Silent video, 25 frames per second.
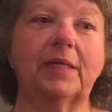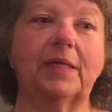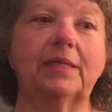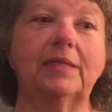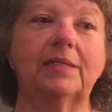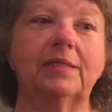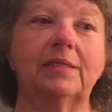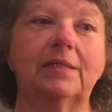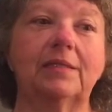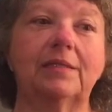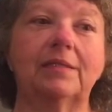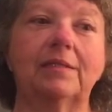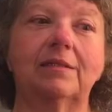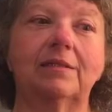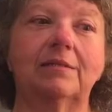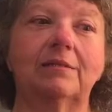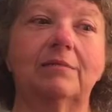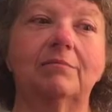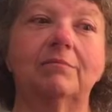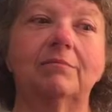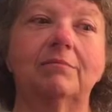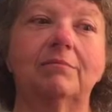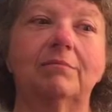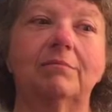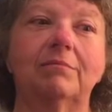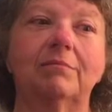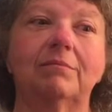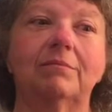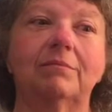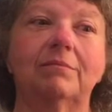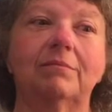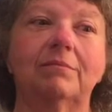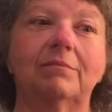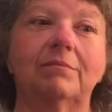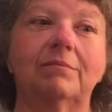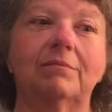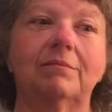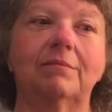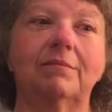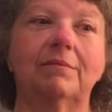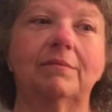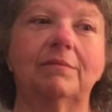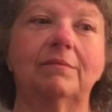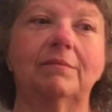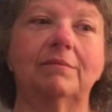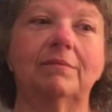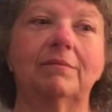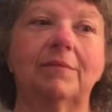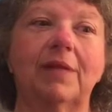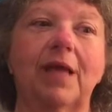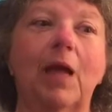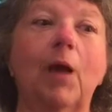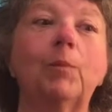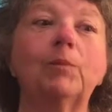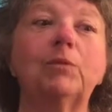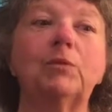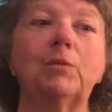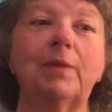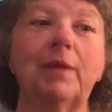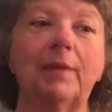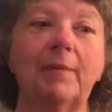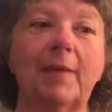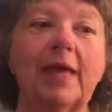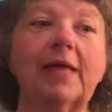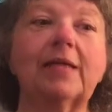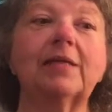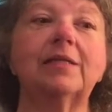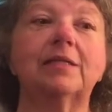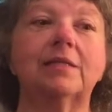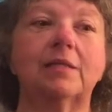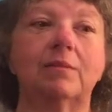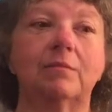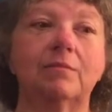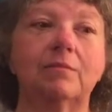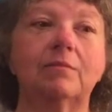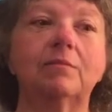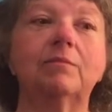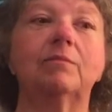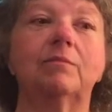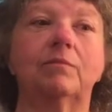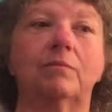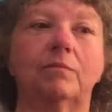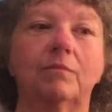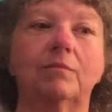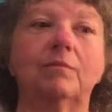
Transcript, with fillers: it's helped me make some